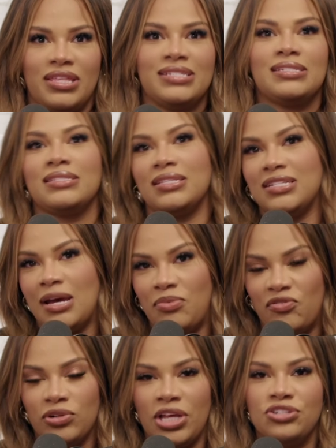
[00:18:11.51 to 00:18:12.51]
This is the type
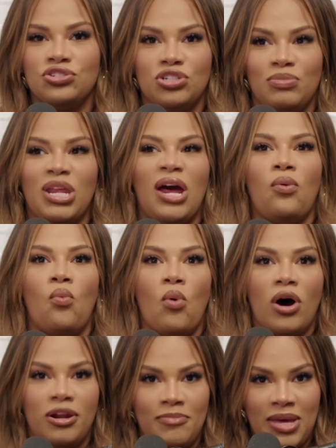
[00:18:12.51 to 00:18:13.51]
of relationship that I
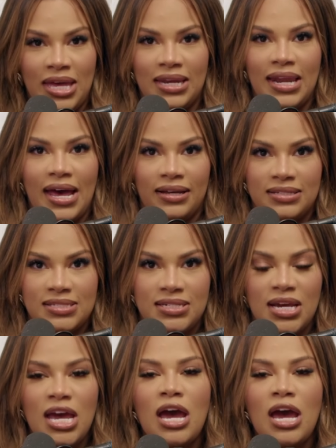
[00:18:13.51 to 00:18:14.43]
want to be in next.